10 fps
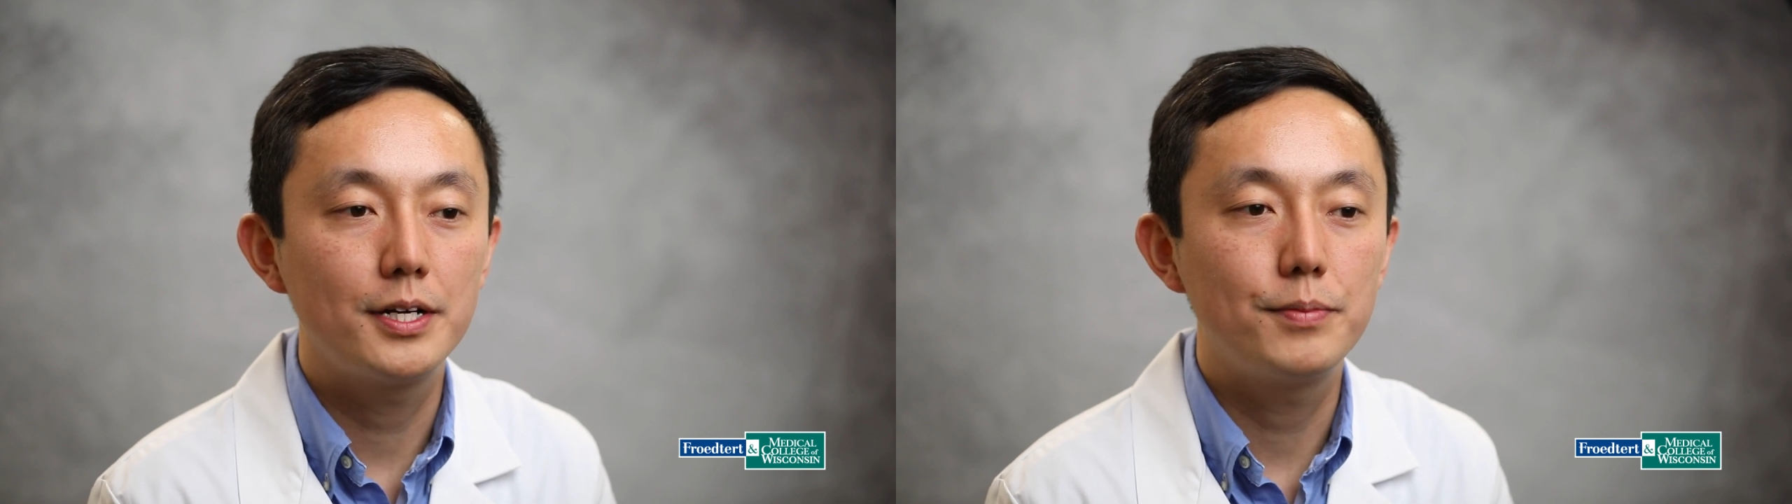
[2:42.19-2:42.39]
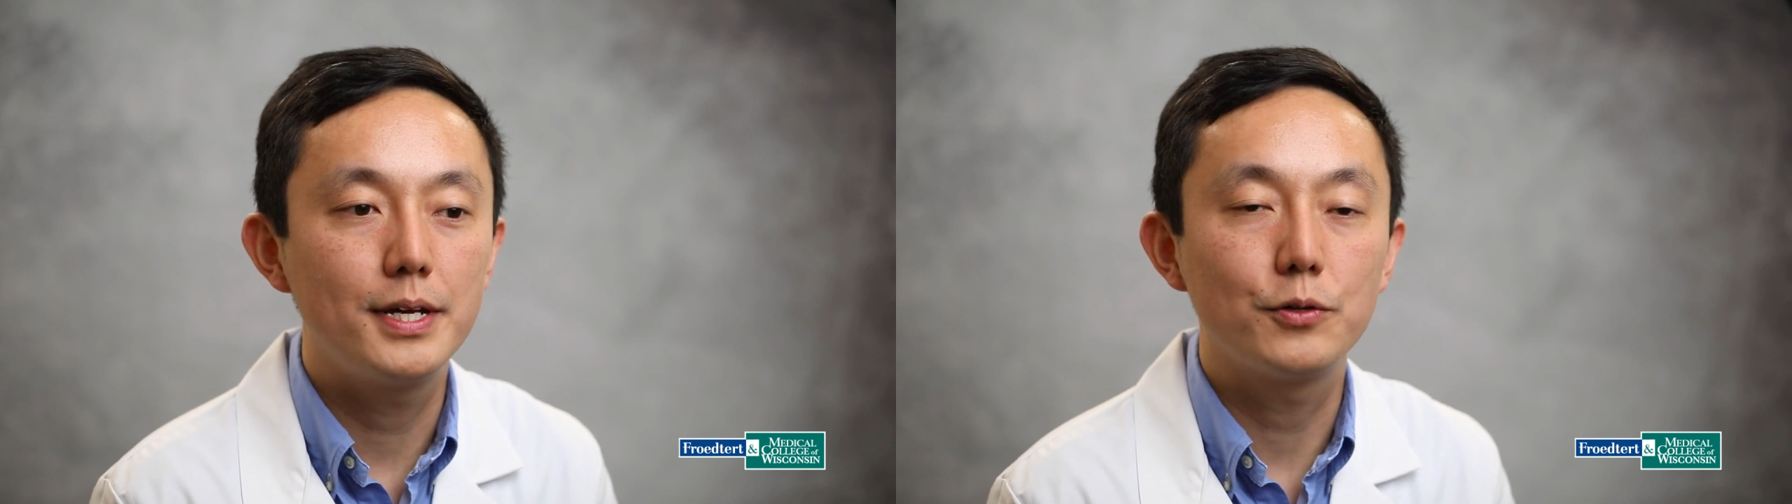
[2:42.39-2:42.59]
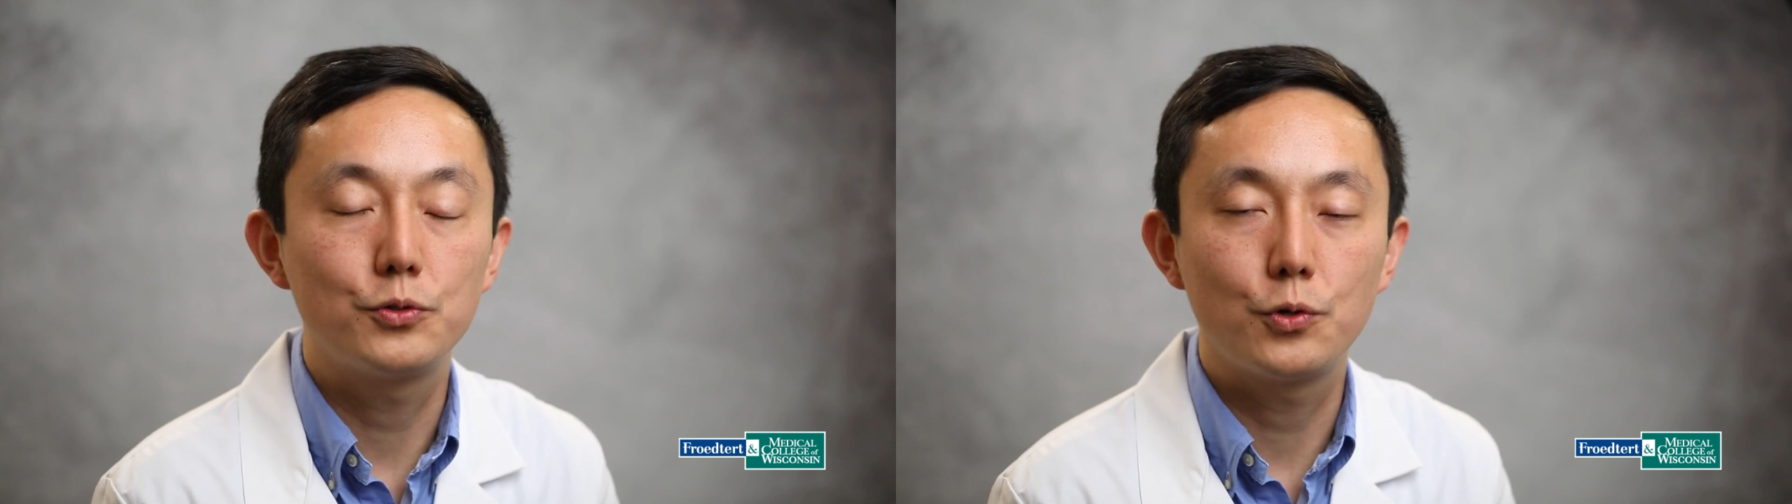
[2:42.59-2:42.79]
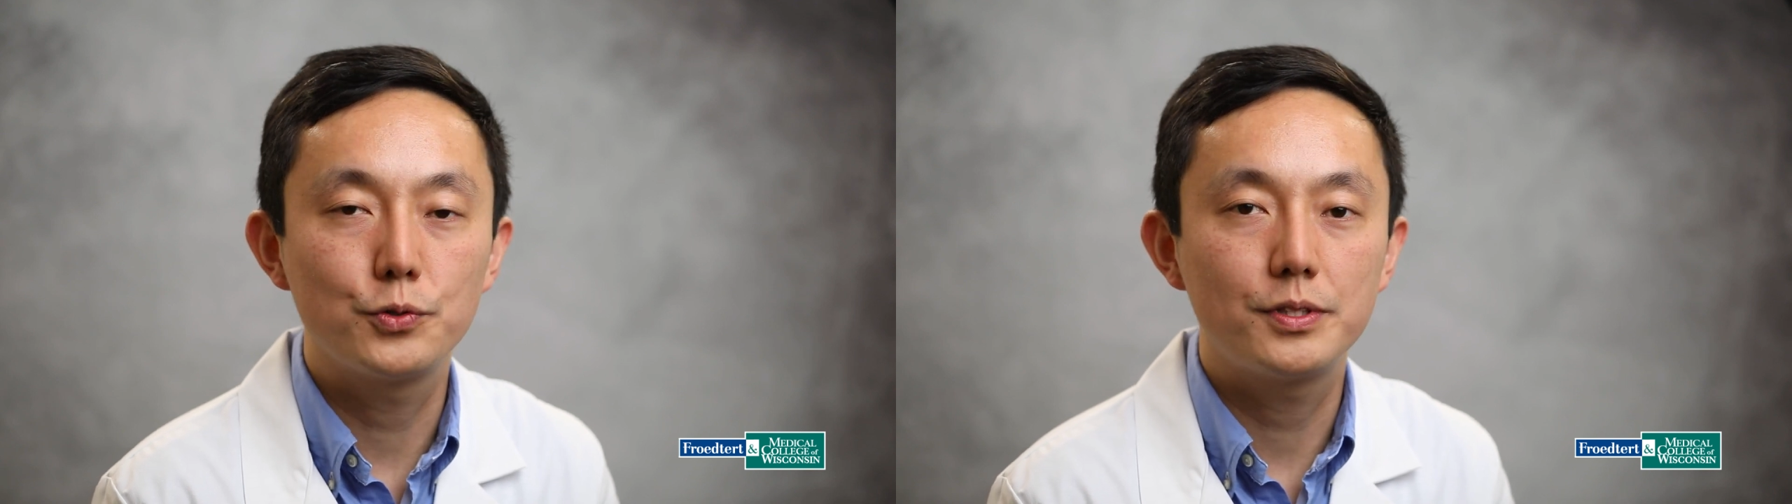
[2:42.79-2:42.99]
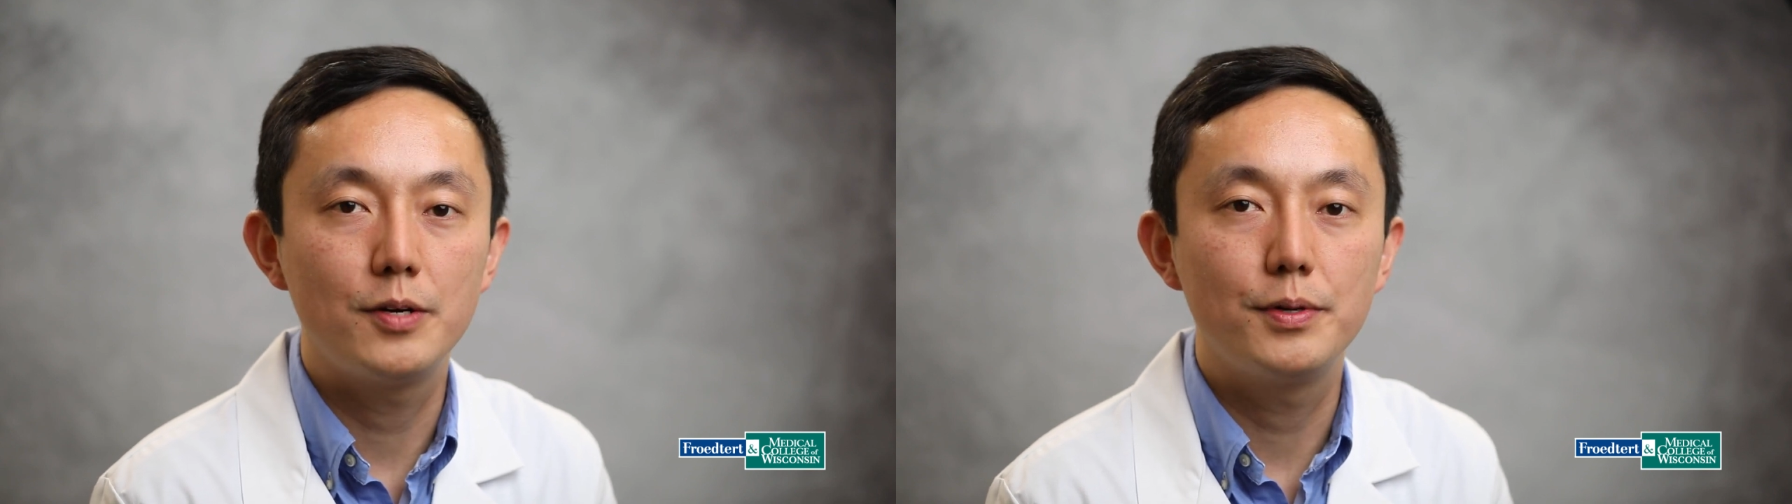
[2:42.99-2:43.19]
to be
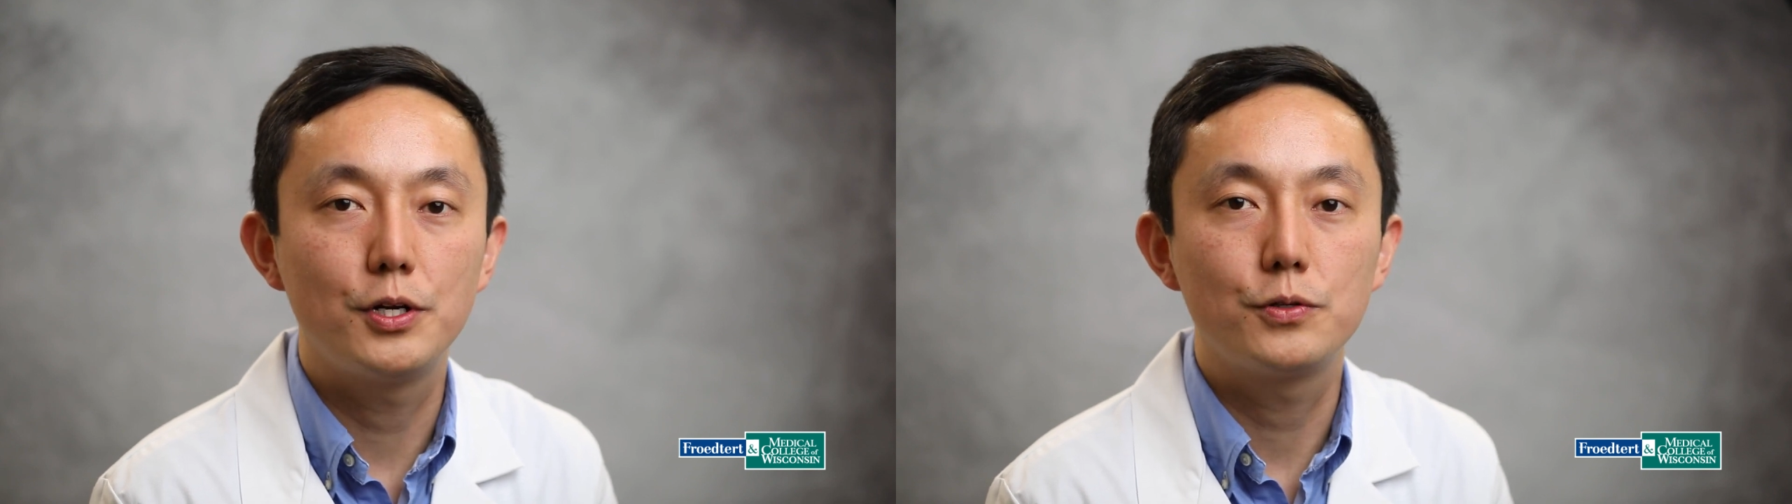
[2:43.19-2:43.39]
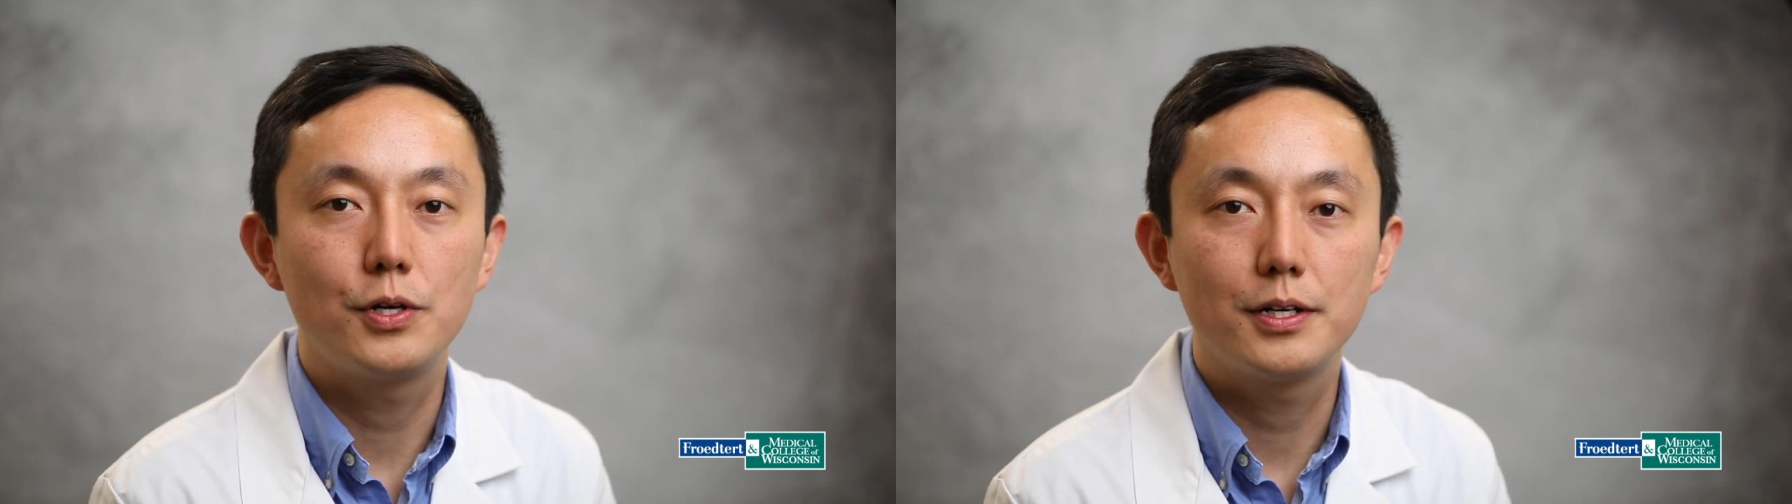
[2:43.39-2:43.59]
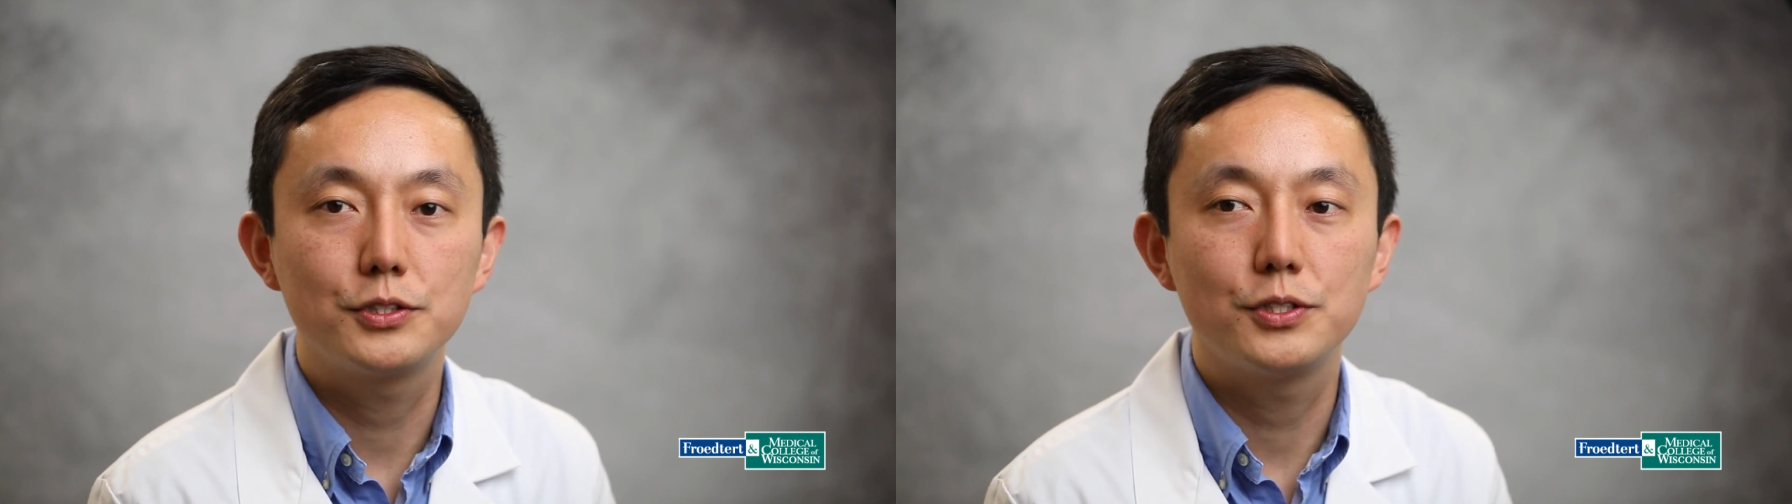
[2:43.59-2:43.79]
outdoors with them and our dog,